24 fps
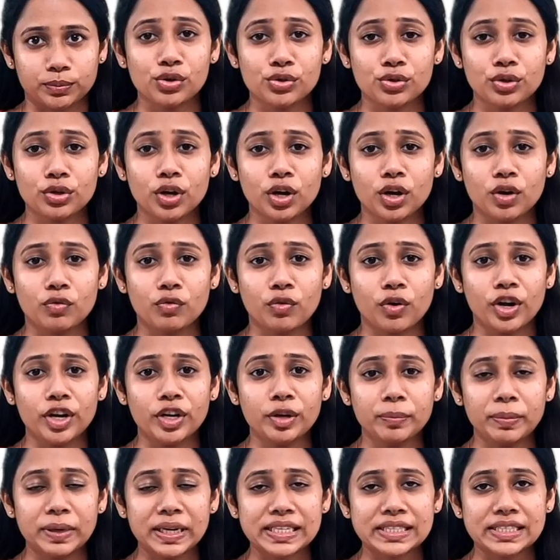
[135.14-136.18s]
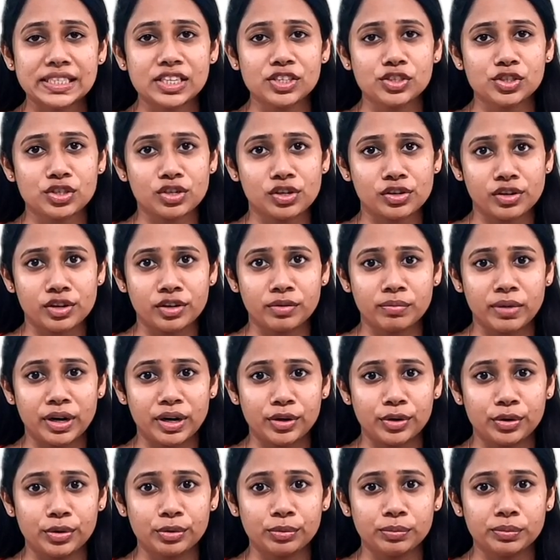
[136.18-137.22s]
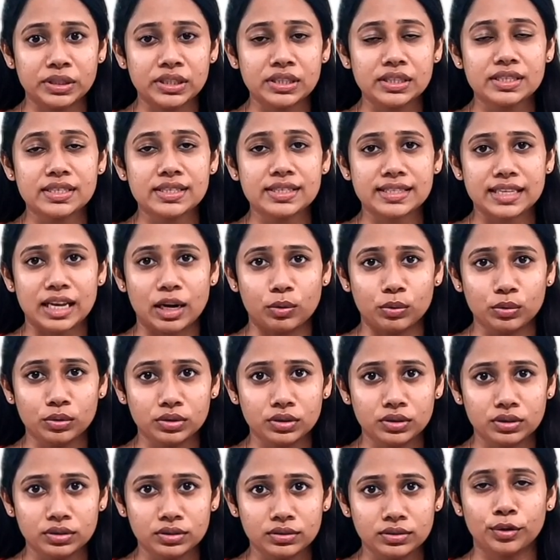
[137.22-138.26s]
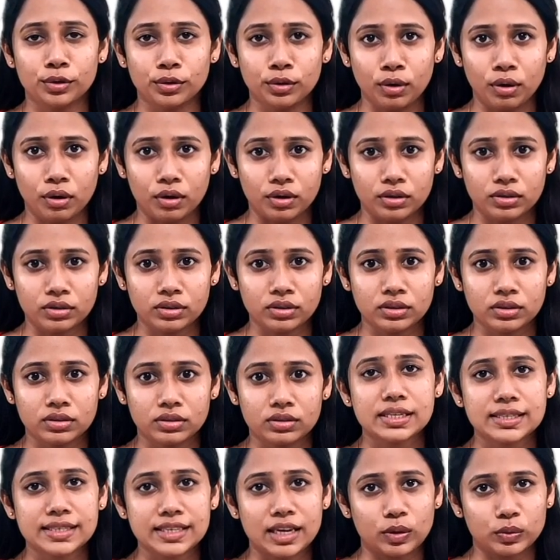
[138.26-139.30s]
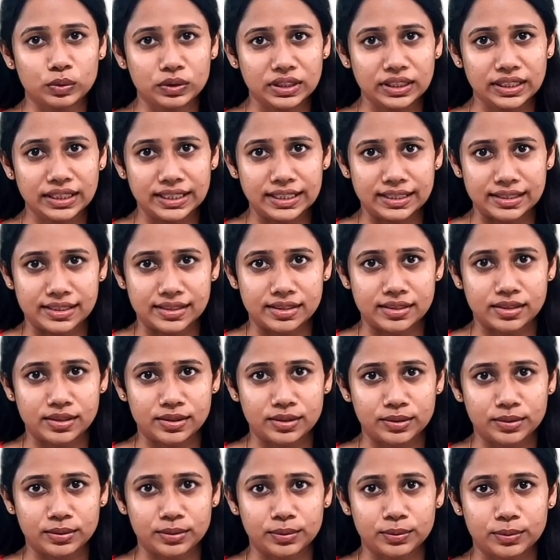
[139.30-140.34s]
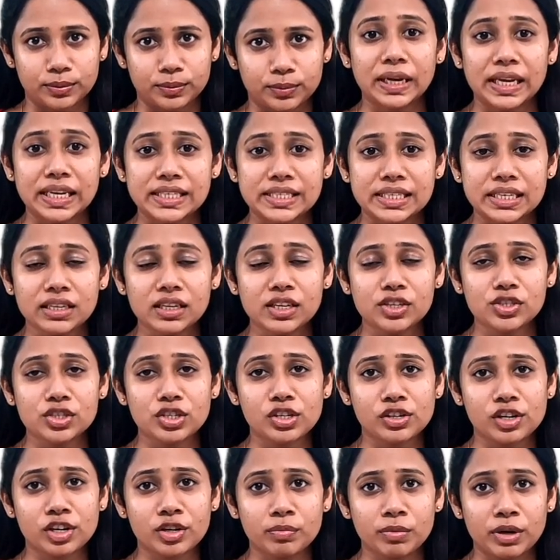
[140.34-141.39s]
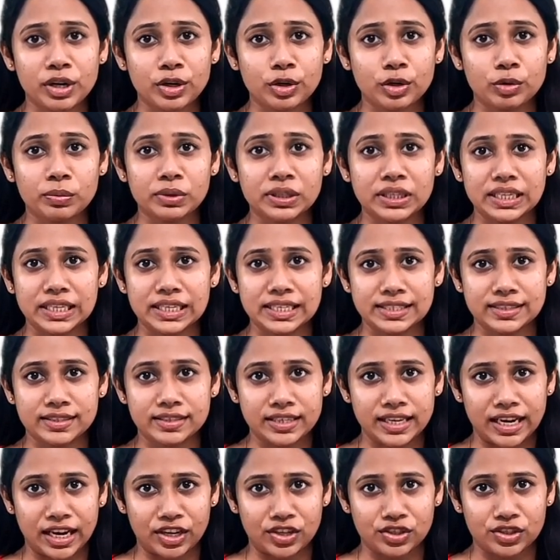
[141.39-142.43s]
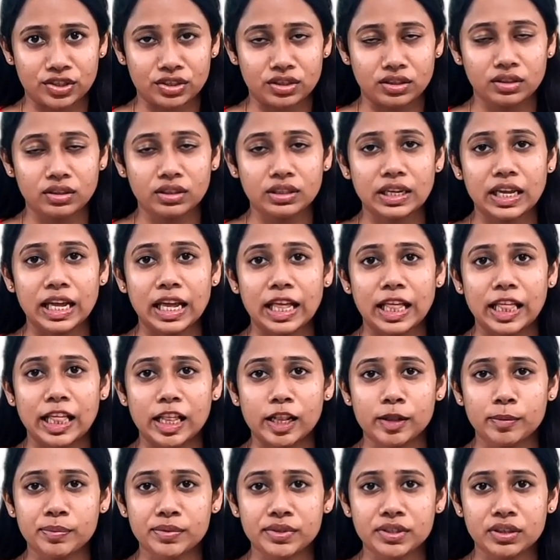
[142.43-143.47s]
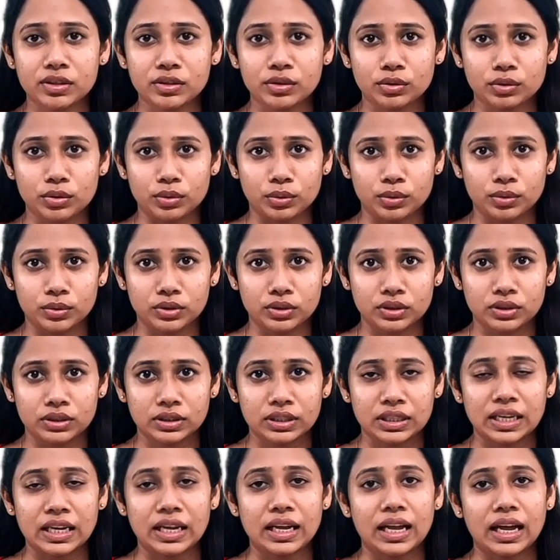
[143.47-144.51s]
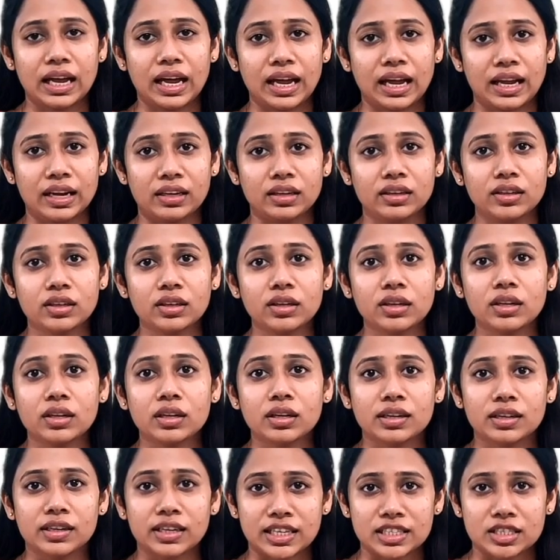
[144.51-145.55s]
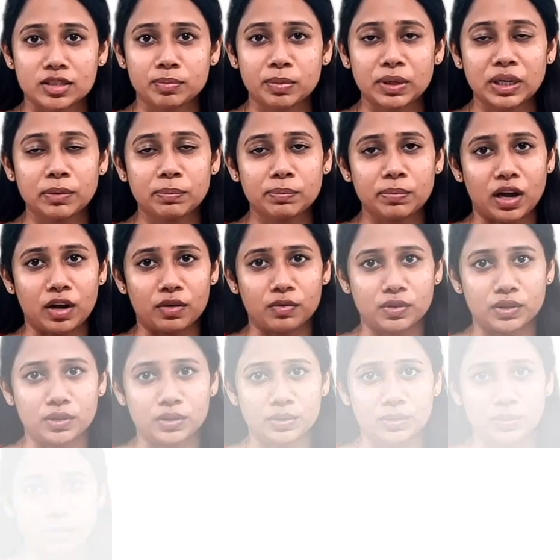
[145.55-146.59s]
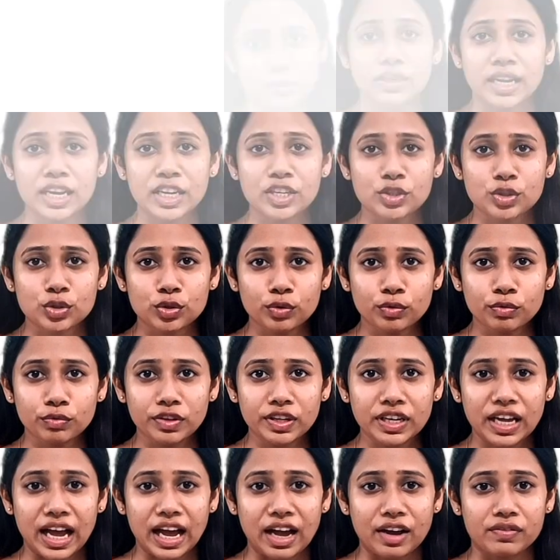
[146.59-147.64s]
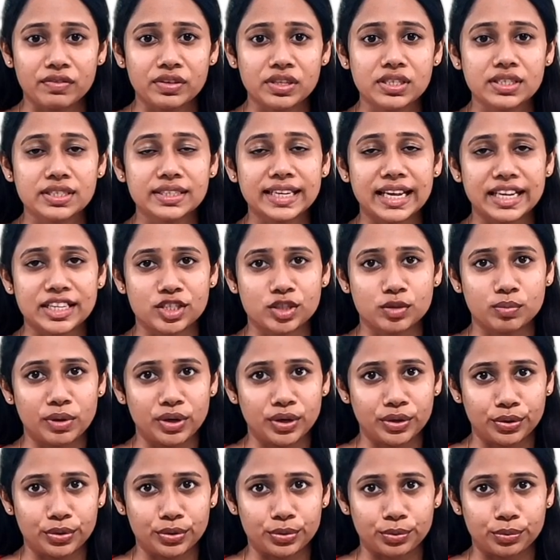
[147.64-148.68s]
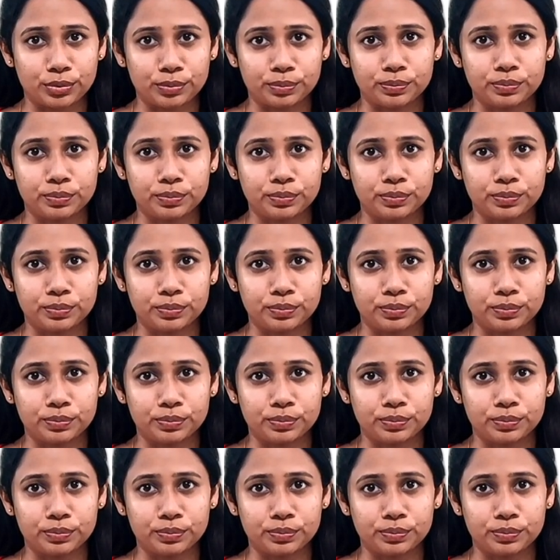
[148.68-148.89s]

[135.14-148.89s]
should avoid placing children's bedroom in south, north, southeast. Placing a children's bedroom in east direction helps in growth and grasping power. The next room we have is guest bedroom.